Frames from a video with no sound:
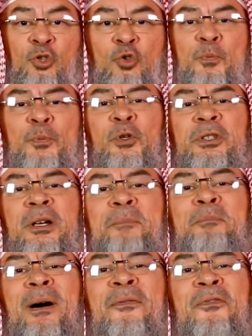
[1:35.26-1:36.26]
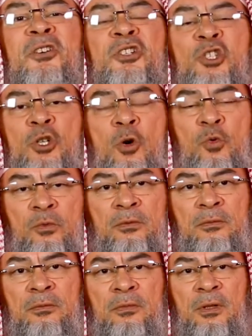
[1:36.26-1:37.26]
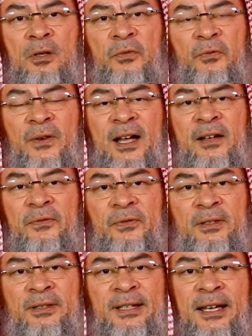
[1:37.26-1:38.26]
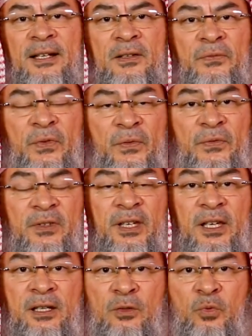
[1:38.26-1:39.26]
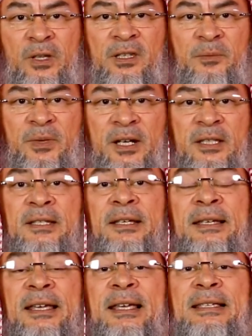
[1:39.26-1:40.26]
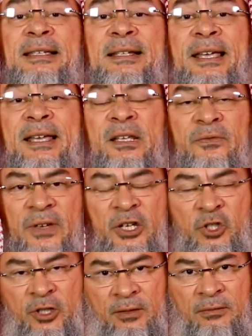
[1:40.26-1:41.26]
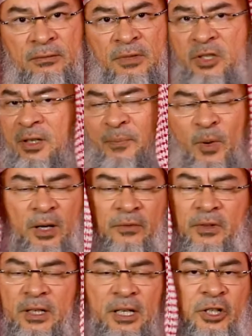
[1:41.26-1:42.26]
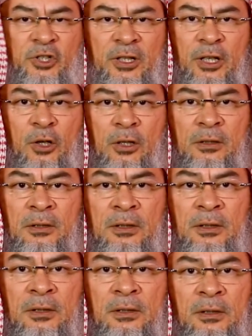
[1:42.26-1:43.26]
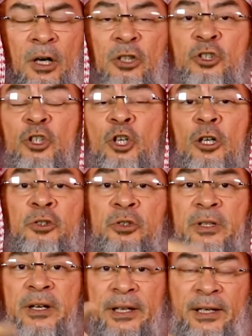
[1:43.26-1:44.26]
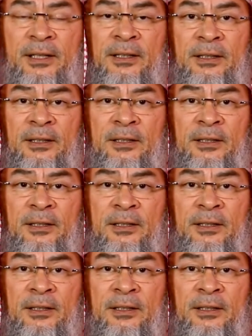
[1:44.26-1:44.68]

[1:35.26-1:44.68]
To put a buffer zone of 5, 10, 15, 20 minutes is an innovation. It's not part of the religion at all. On the contrary,